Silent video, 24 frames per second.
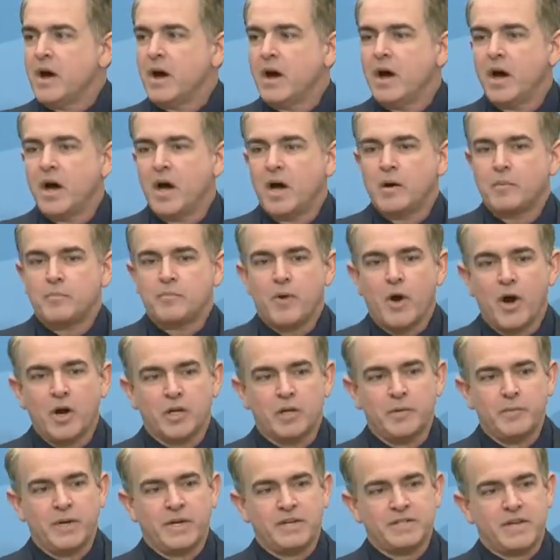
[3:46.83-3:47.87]
uh,
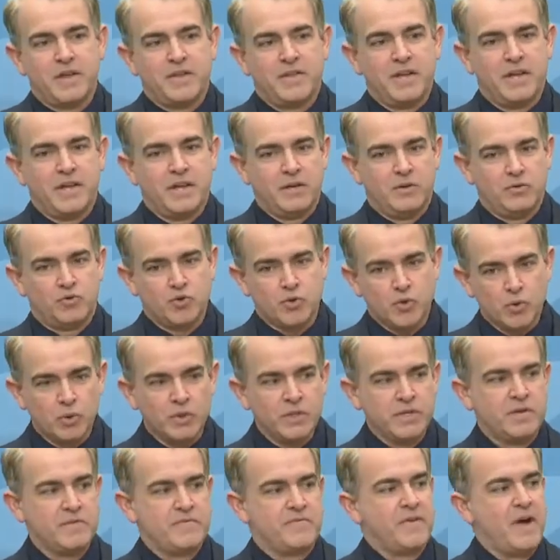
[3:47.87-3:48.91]
partly because I think it
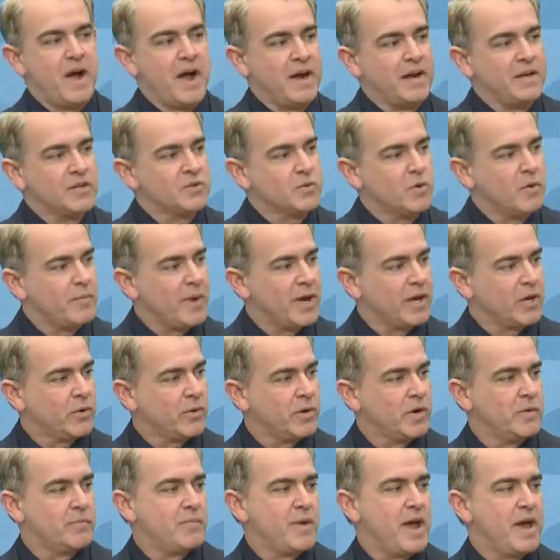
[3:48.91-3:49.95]
truly defines what my
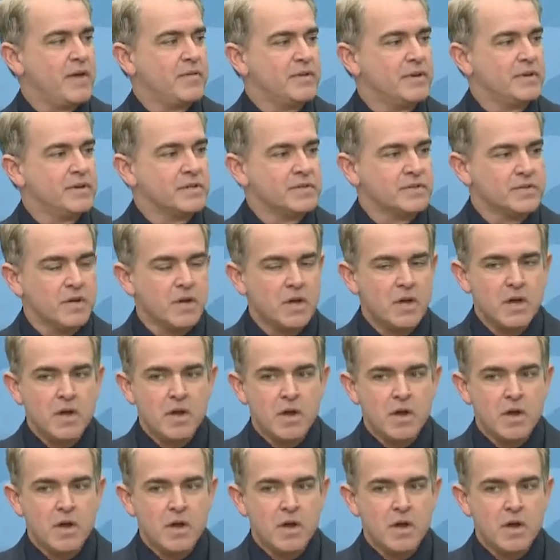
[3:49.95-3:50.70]
career path is,